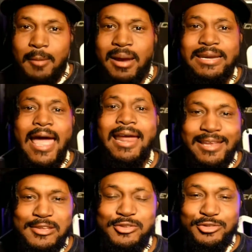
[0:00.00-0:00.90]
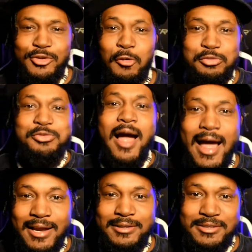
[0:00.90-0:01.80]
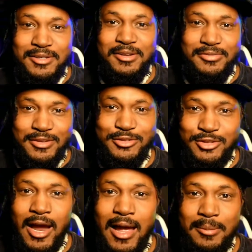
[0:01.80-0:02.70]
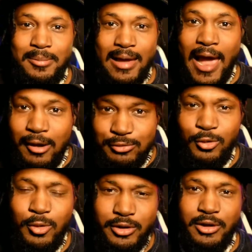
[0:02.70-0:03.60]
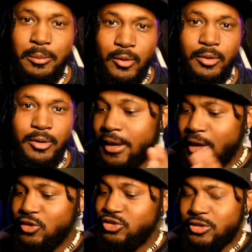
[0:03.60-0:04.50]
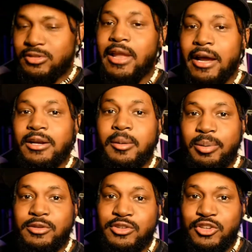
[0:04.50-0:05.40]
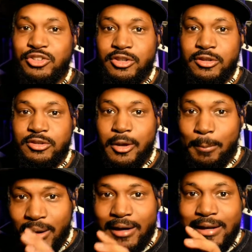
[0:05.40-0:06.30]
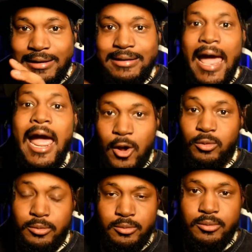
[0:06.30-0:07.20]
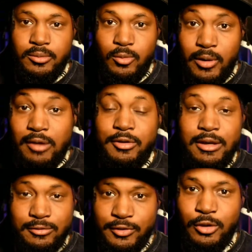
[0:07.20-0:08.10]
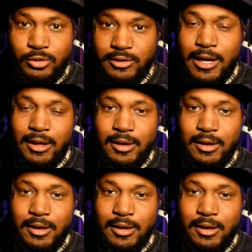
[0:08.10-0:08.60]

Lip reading: And my dad isn't so fond of his job at Ford anymore. He's just not in a position to put it down whenever he feels like